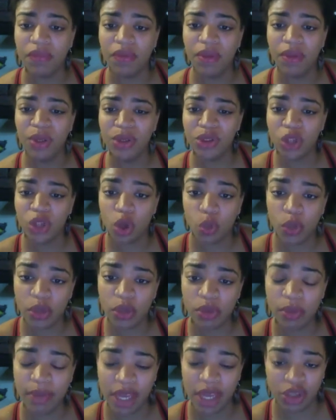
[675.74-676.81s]
So we
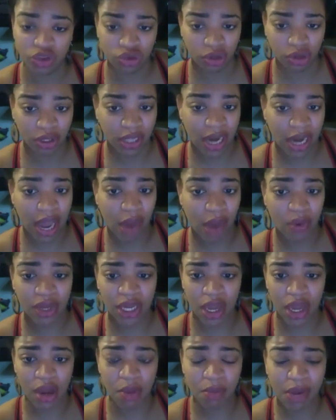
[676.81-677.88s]
would make sure that our
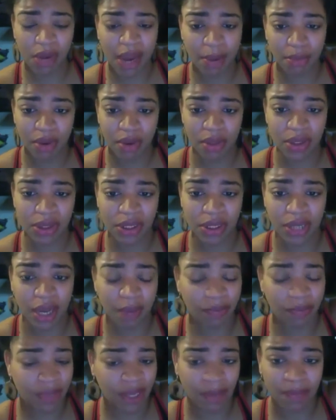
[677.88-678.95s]
young black brothers are not
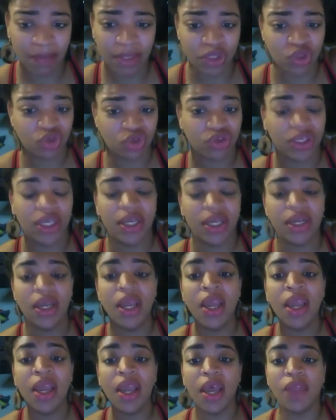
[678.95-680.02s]
being mistreated
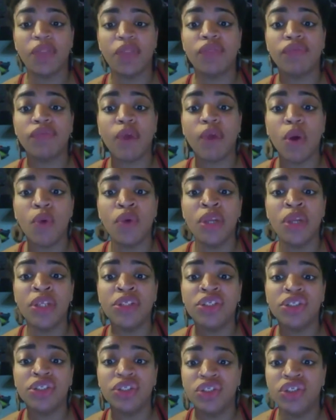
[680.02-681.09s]
and thrown
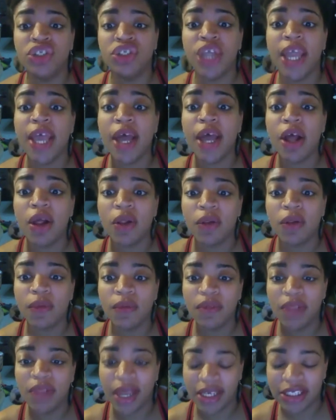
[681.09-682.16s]
into jail
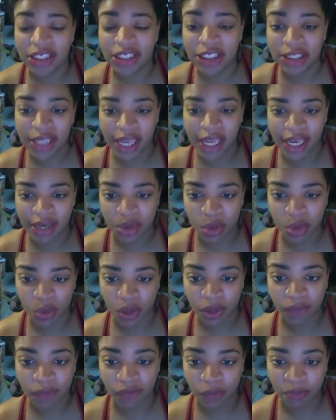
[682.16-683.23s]
like slaves
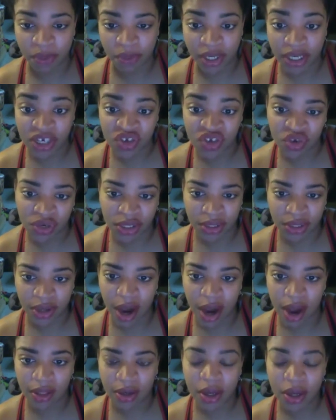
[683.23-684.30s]
working for pennies on a
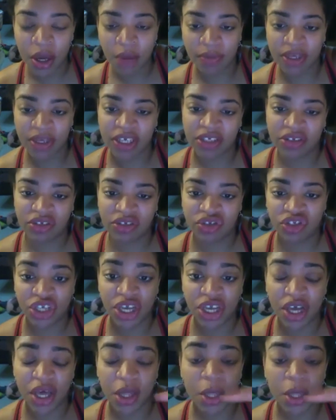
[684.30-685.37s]
dollar, because the
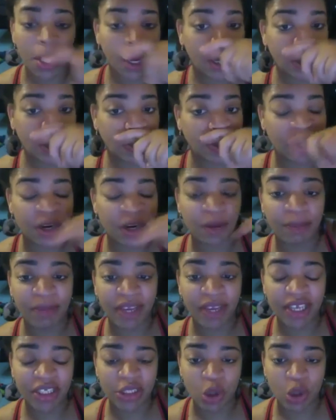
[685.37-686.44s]
jail is one of the
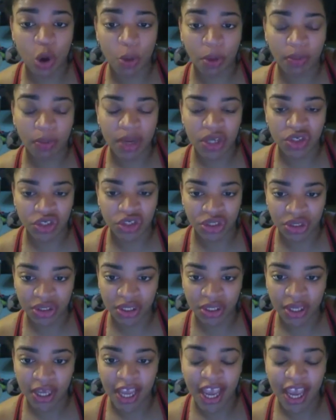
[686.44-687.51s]
biggest corporations.
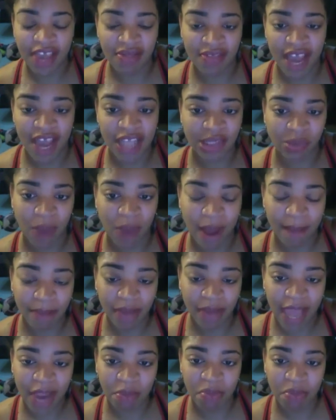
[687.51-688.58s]
And that's why
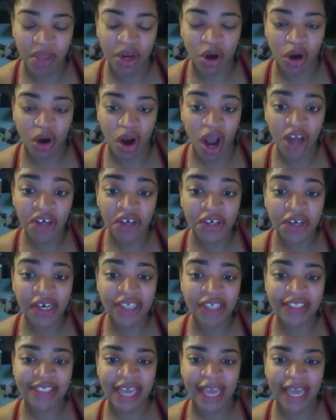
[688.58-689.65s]
black men are under
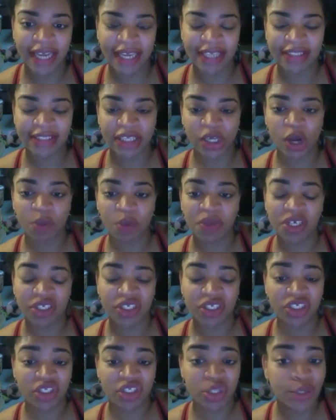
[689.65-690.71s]
attack as they are, because
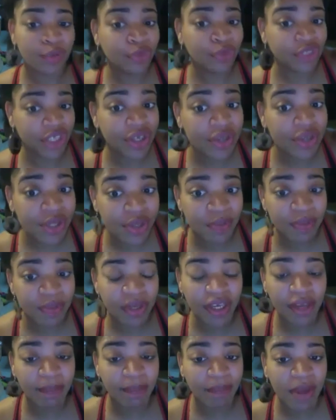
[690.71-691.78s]
these new jails are
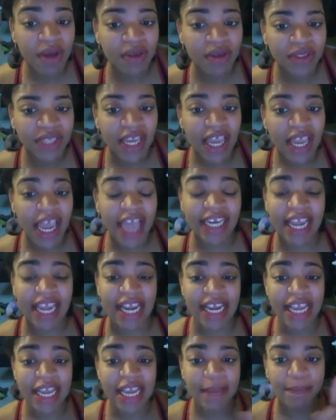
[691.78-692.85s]
being built and they
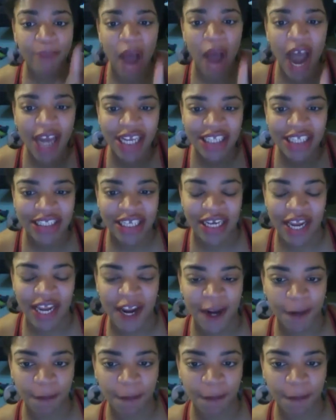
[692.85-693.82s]
need bodies in there.